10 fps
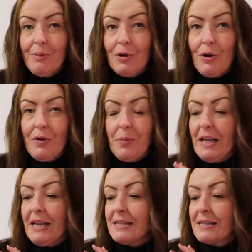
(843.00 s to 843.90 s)
coffee
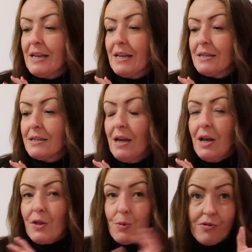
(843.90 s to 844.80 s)
beans. And
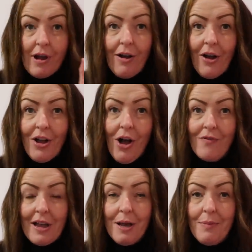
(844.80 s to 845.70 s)
the Pret, I can't
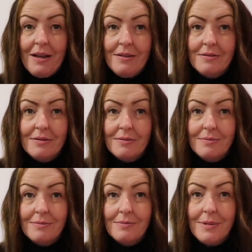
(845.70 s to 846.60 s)
recommend
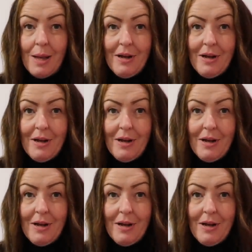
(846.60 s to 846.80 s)
them